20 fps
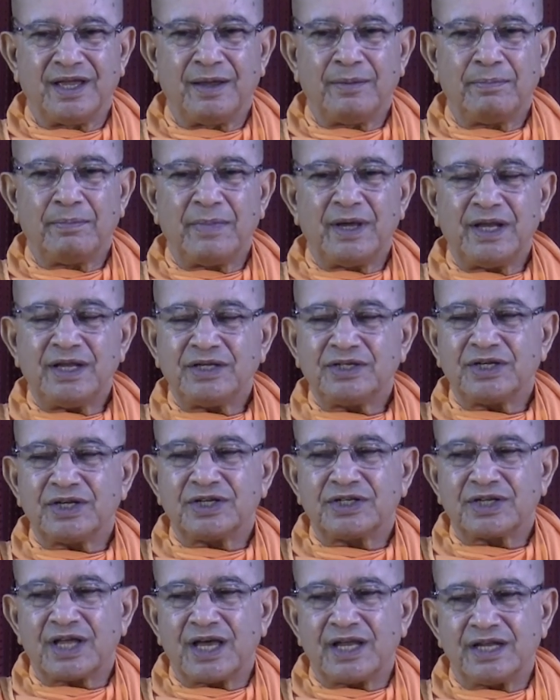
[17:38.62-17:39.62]

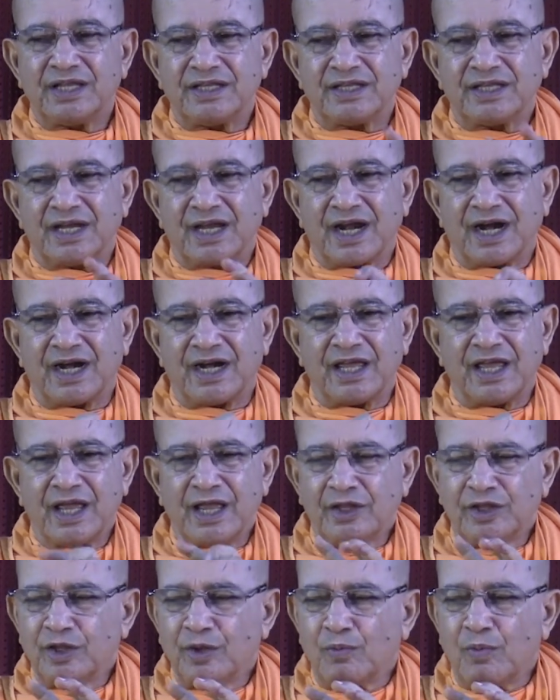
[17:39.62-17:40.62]
Manashashtani Indriyani.
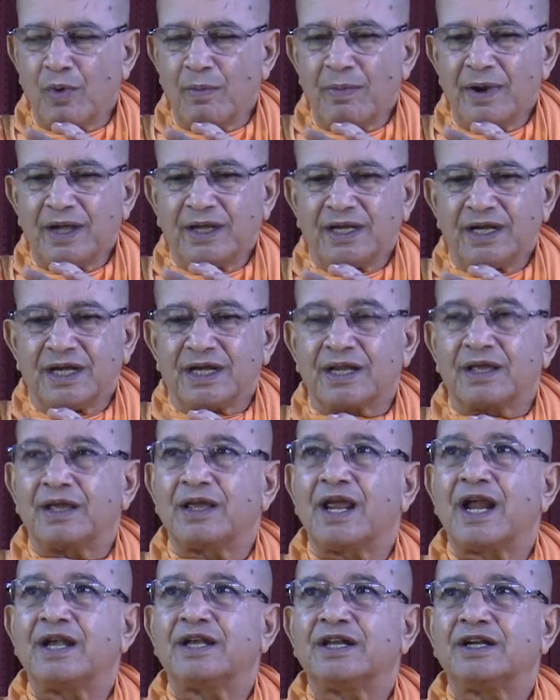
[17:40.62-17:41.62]
The moment it
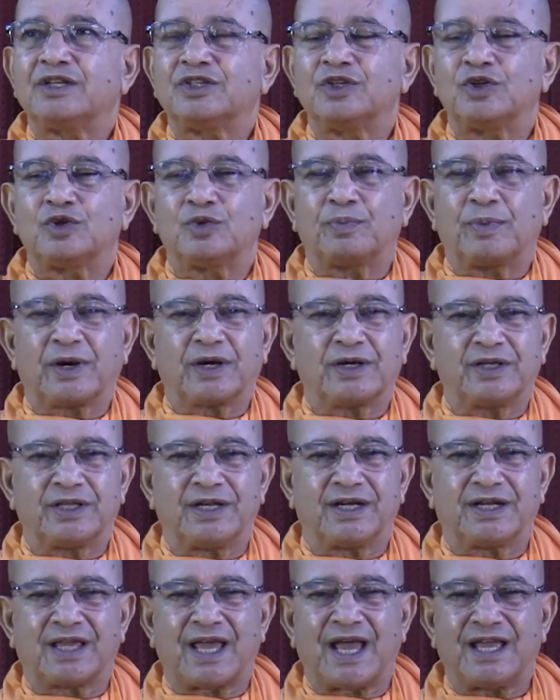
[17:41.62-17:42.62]
enters into Prakriti,
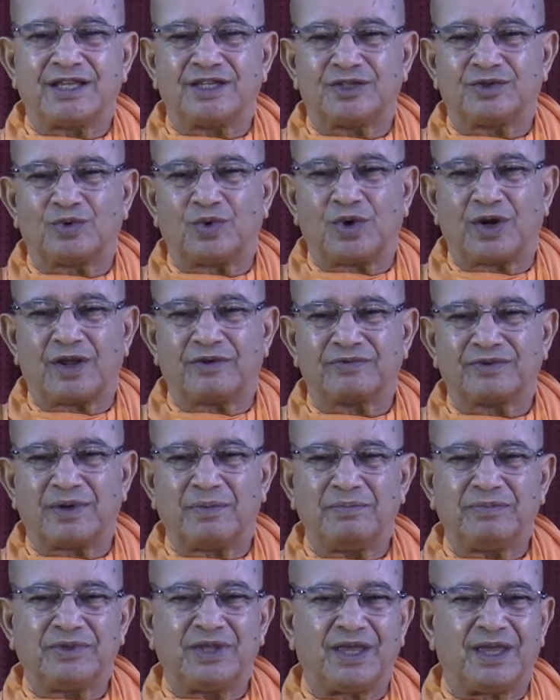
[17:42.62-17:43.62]
it catches hold of
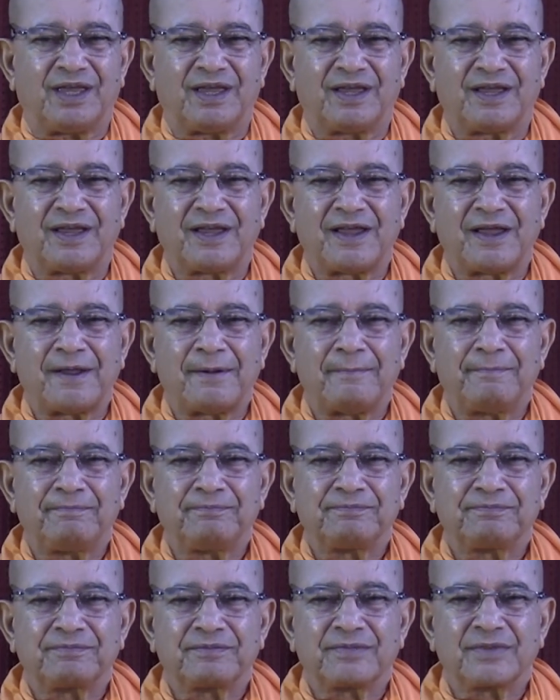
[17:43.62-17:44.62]
something.
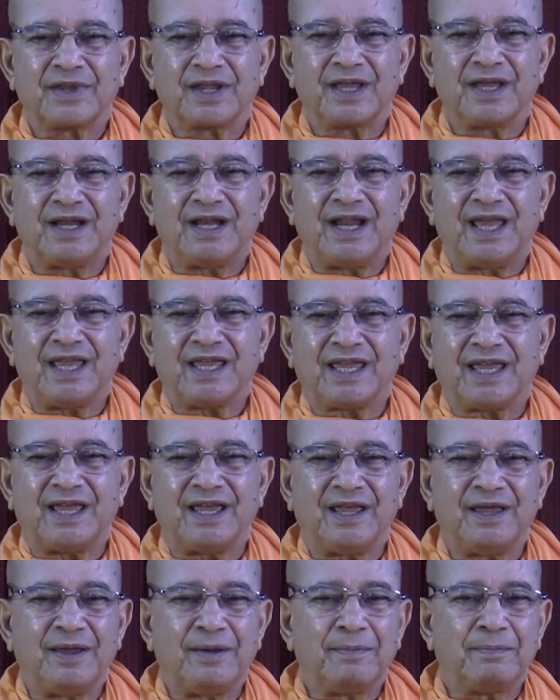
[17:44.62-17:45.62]
Like
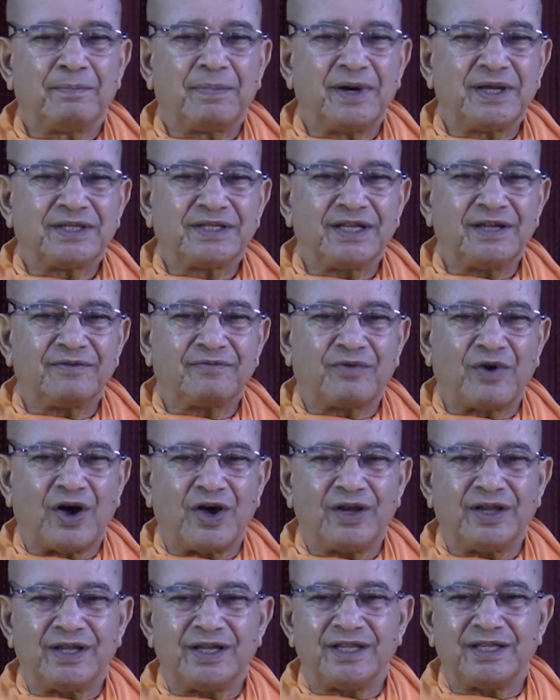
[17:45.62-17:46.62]
a person
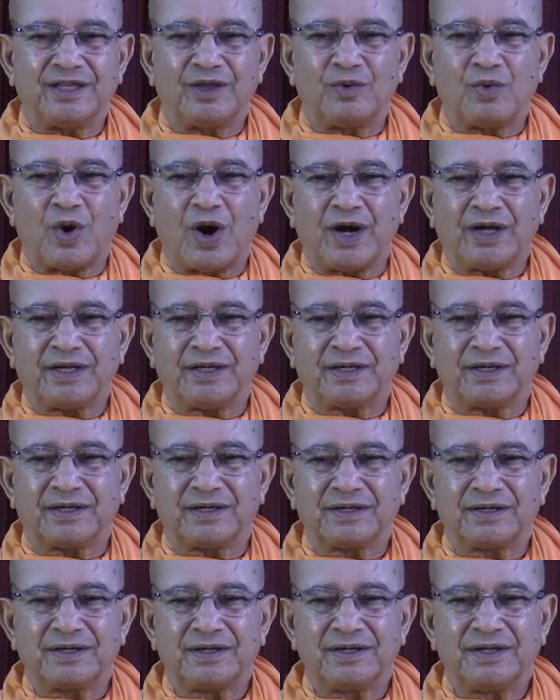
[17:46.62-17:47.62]
fallen in the water,
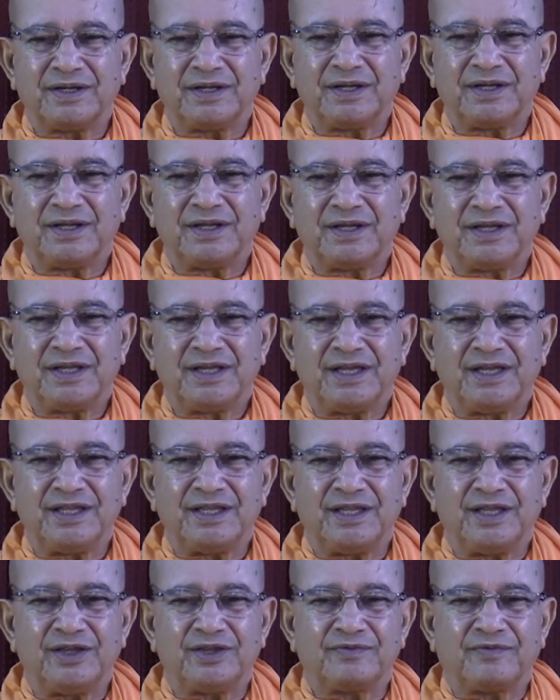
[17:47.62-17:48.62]
in
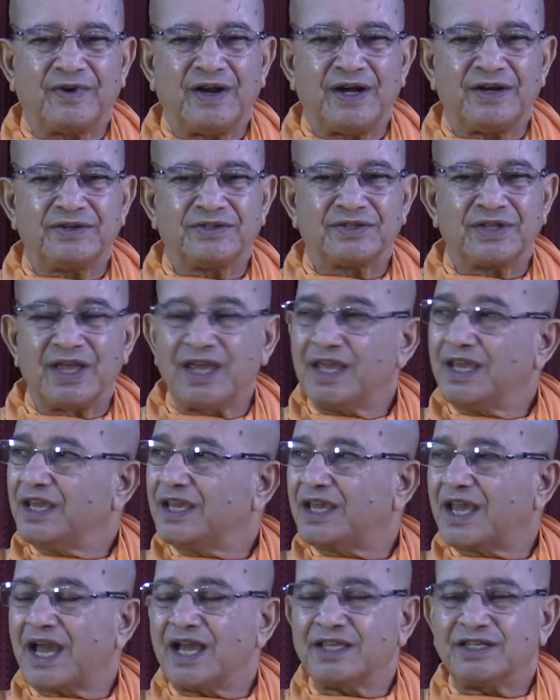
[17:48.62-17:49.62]
these floods, he
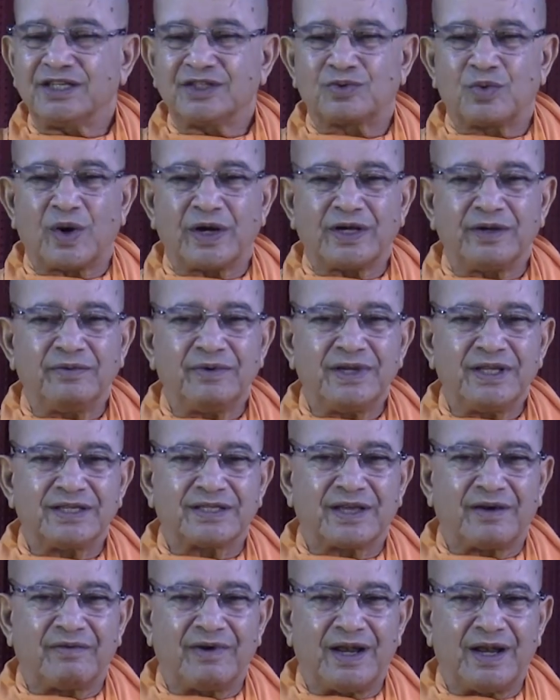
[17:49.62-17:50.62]
catches whatever is
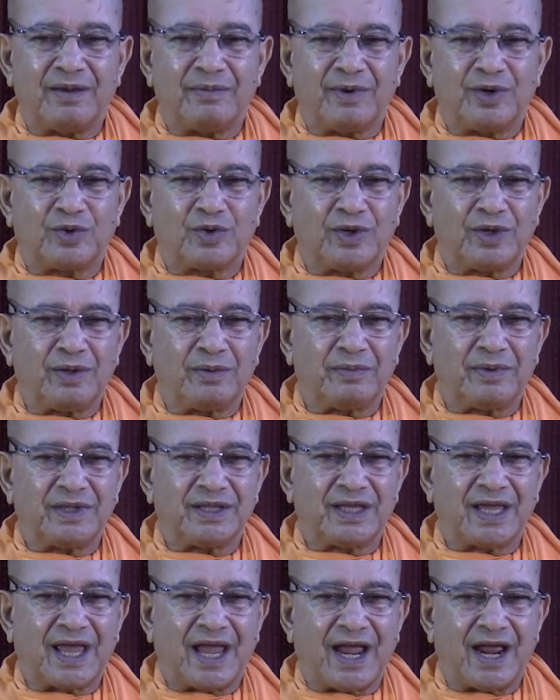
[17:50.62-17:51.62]
available to him in
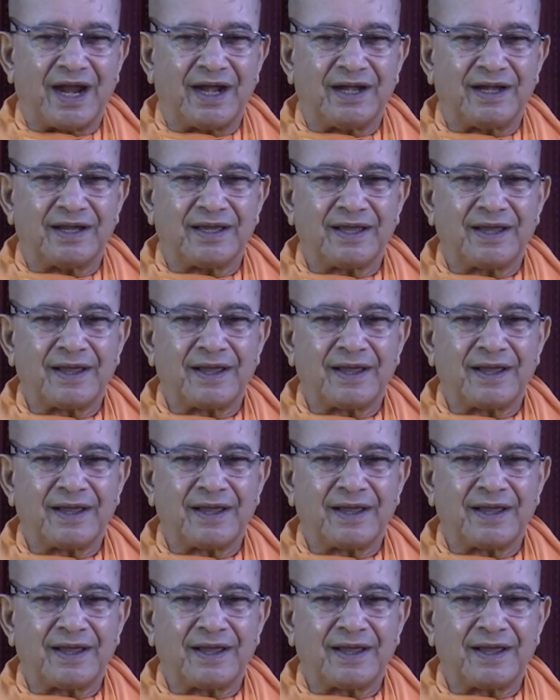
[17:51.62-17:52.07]
the hand.